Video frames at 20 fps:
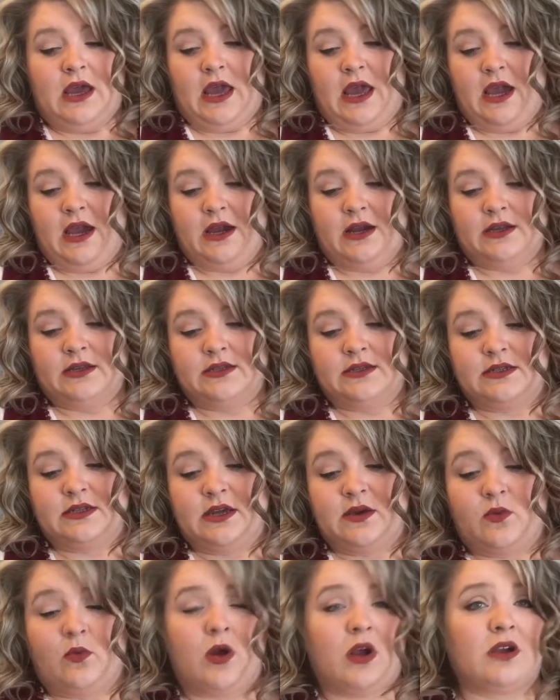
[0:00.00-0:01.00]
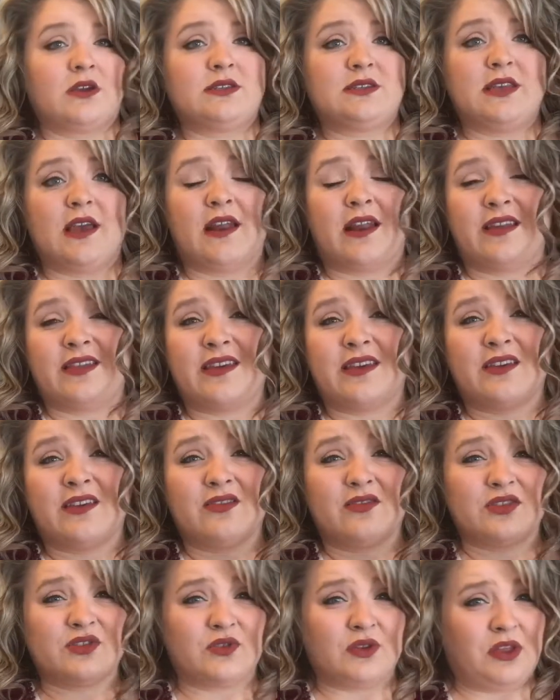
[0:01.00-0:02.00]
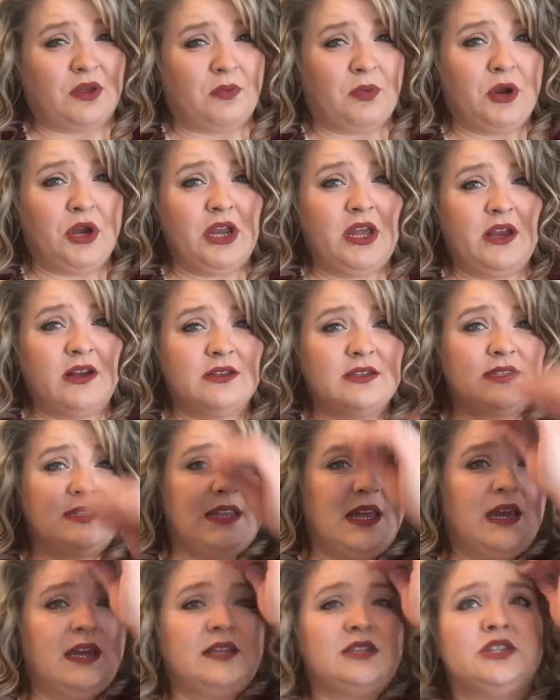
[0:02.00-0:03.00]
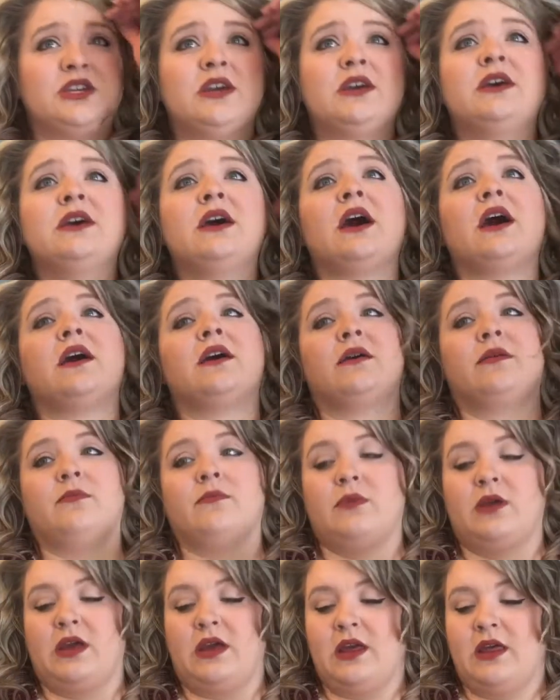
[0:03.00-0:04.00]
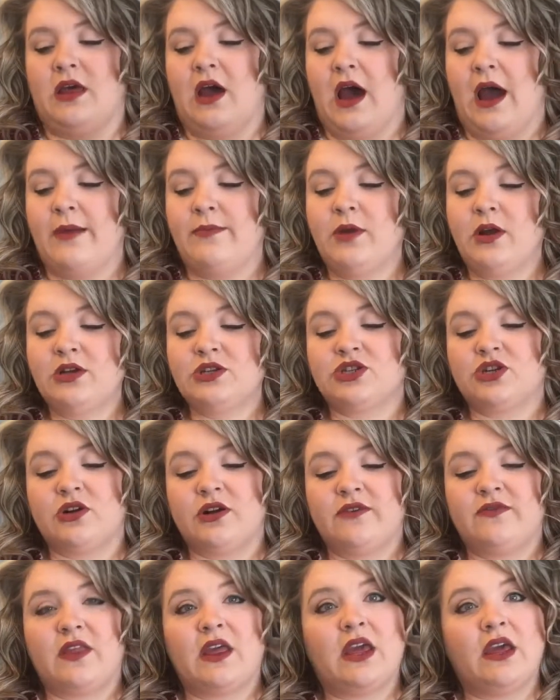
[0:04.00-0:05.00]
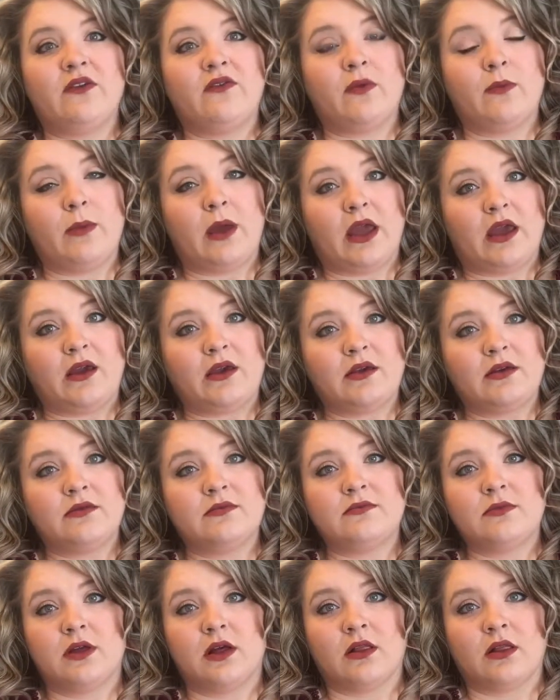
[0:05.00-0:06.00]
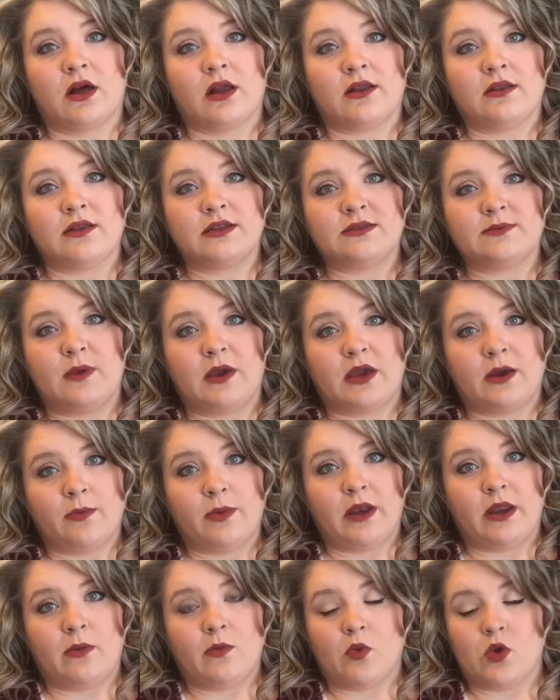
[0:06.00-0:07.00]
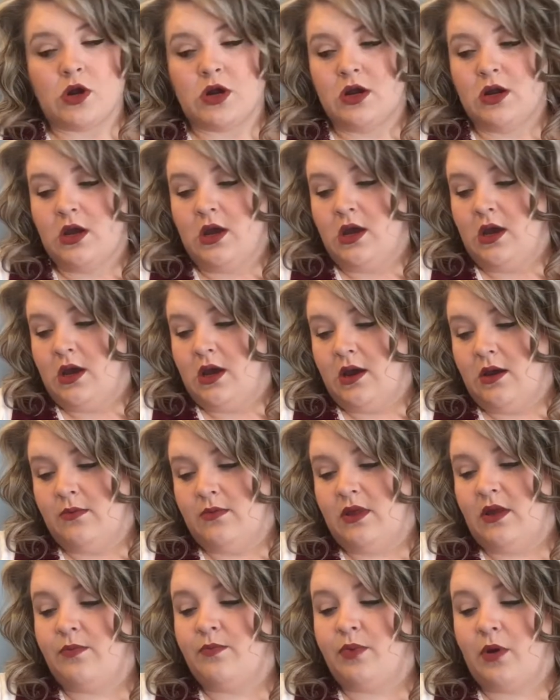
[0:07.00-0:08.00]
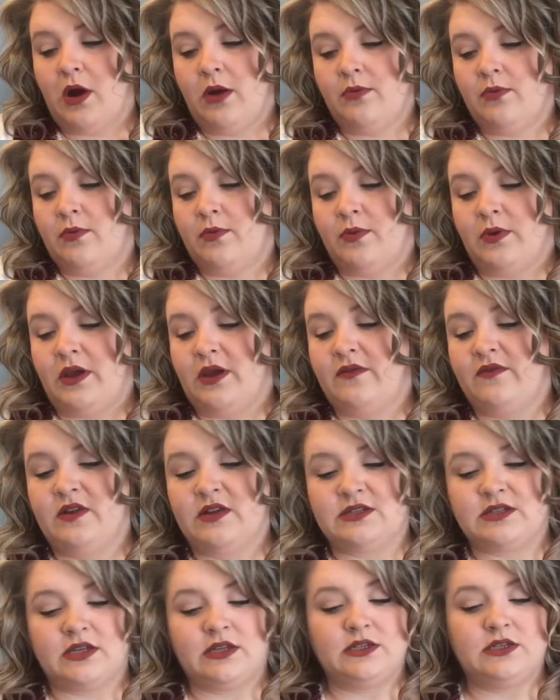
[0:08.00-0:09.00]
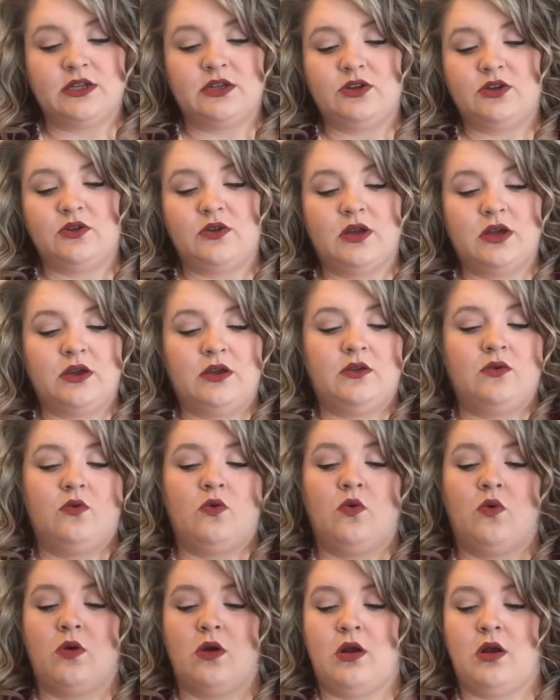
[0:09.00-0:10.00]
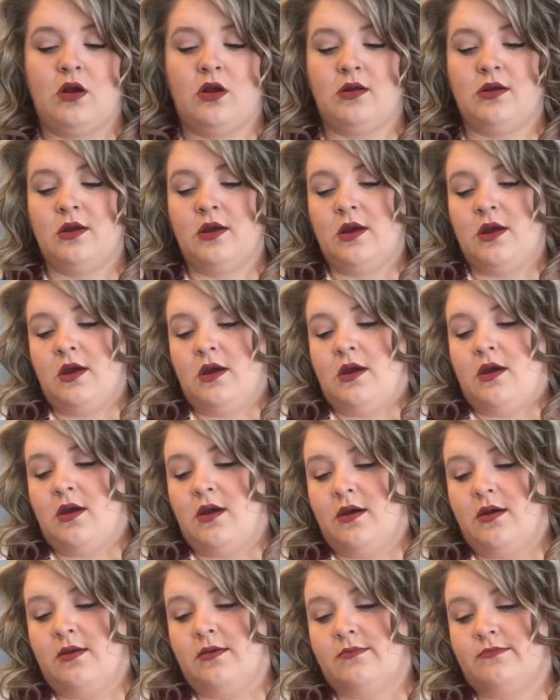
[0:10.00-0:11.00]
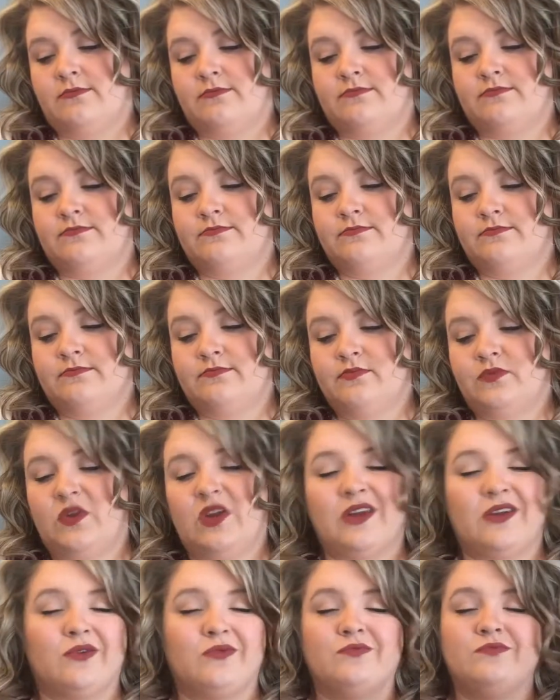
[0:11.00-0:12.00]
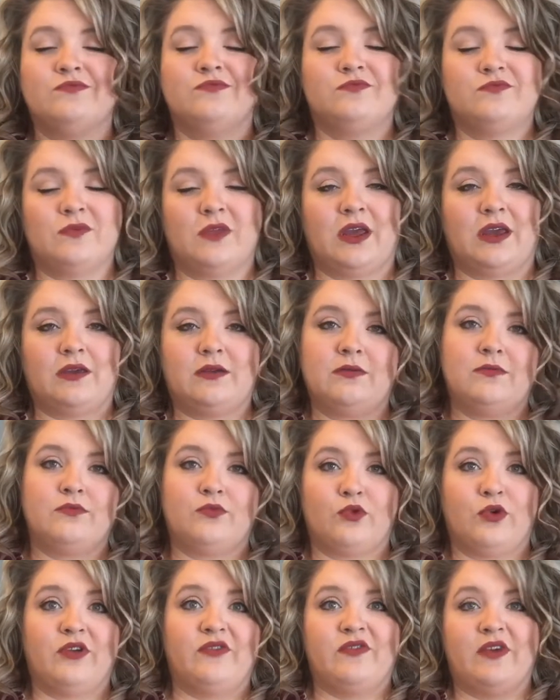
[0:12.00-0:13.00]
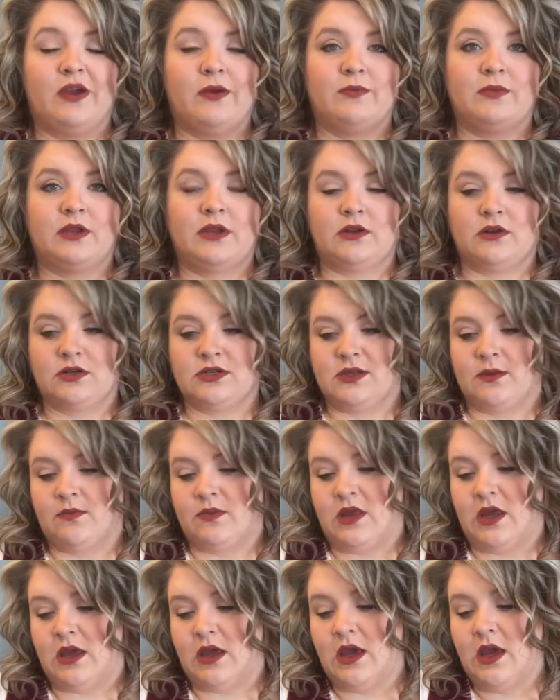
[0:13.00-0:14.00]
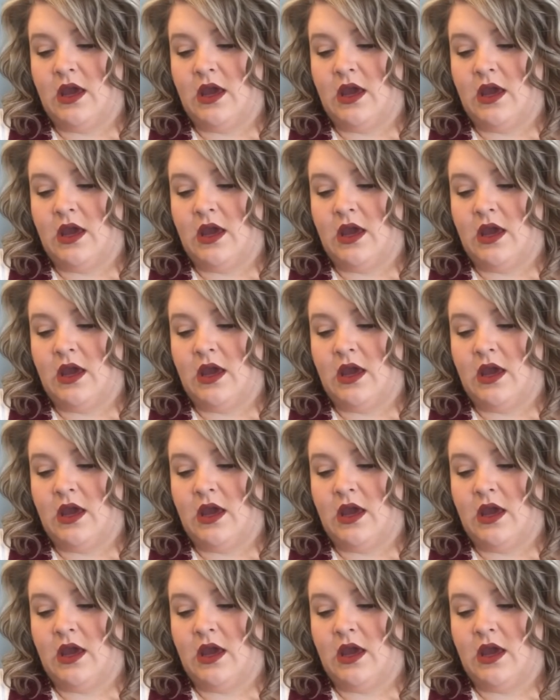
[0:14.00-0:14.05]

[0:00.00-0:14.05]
and it works, and I think it looks really pretty on stage. I'm not sure if they even make a lot of this makeup anymore. They probably have discontinued it, or you know, like revamped it or something.